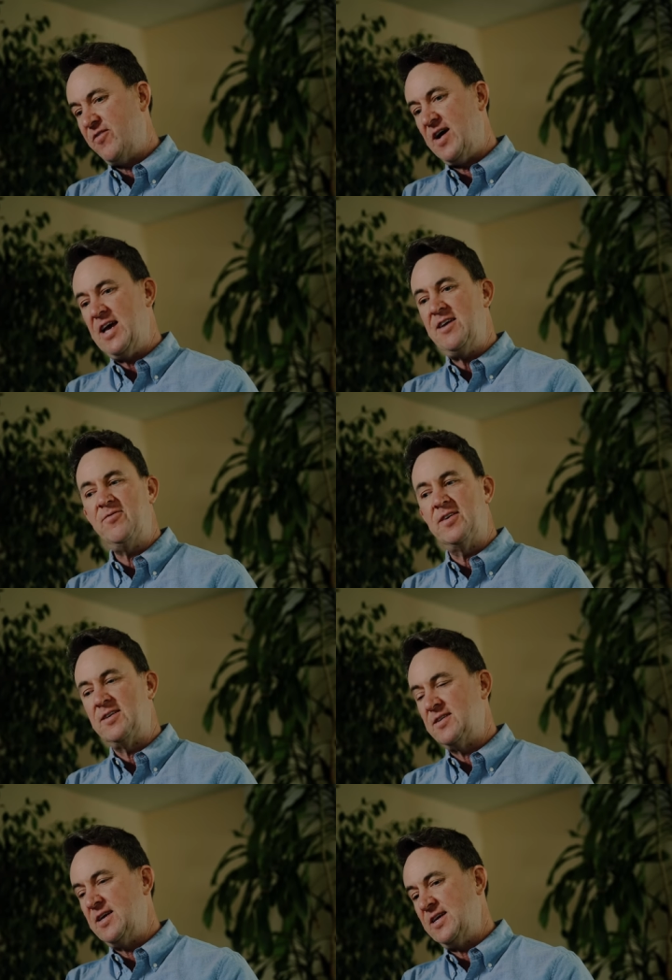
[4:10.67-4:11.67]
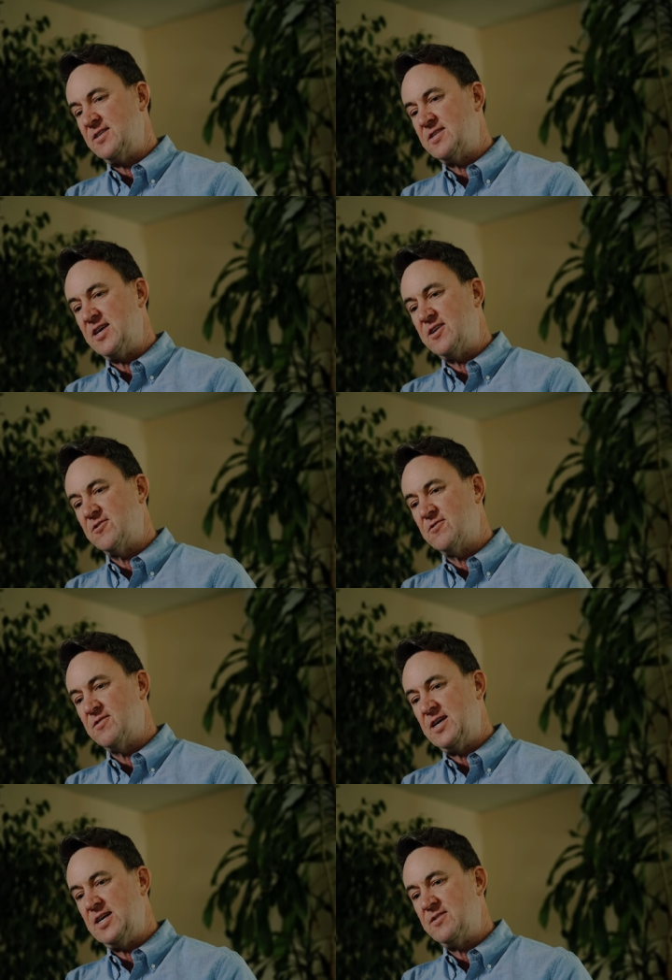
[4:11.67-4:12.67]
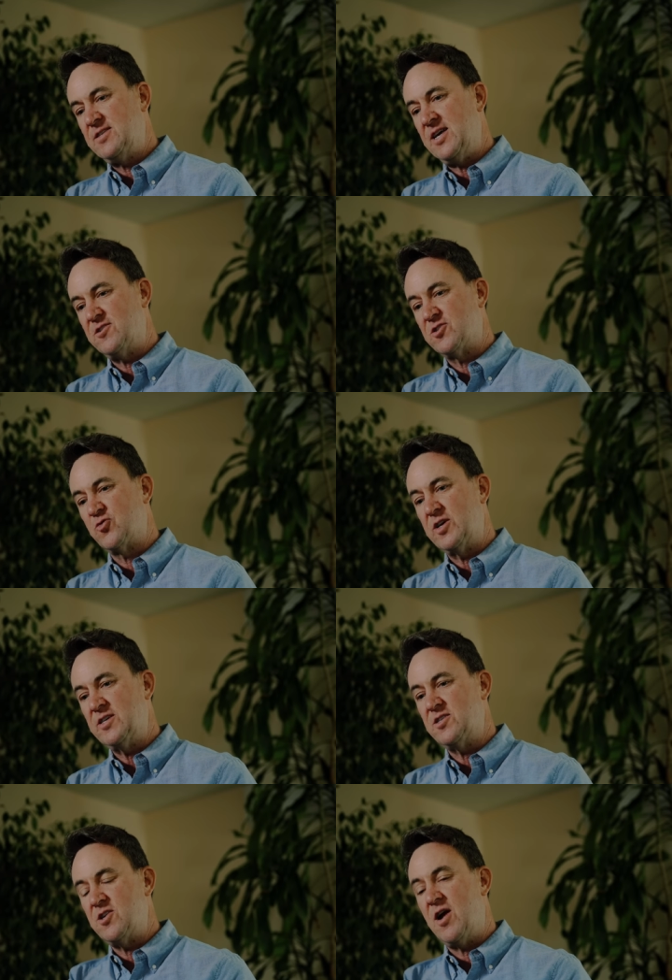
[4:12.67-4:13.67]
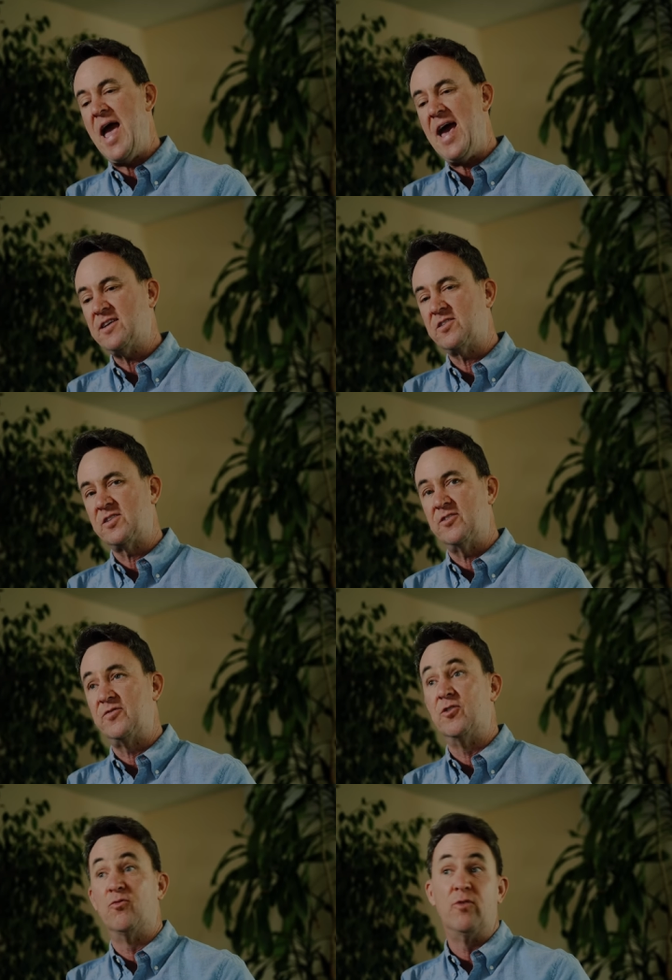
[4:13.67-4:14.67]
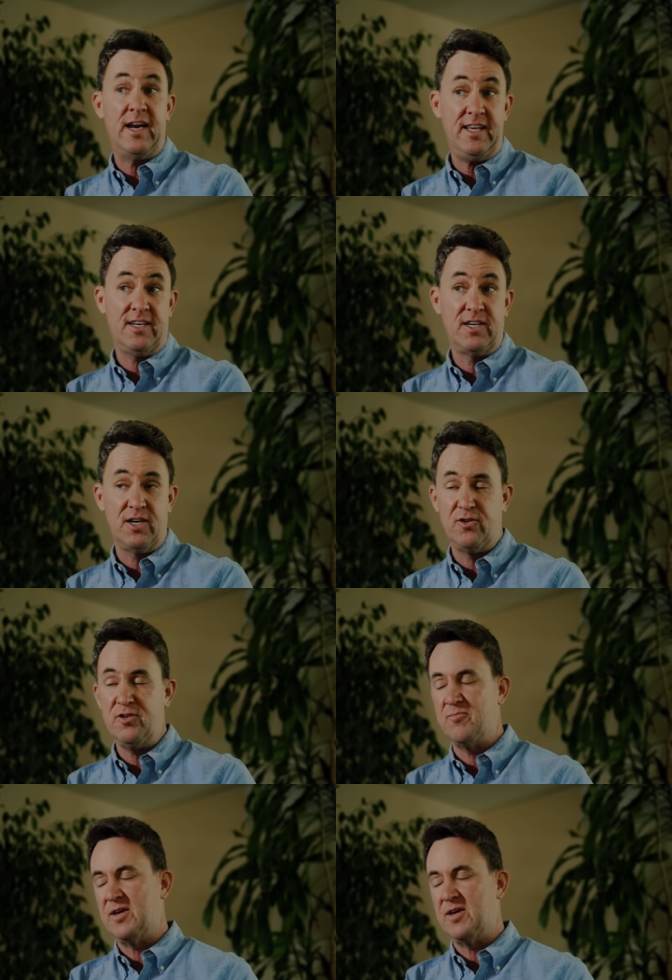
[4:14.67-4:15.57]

five and, and take your uh, take your swings and your hacks. And if you're ready to go, you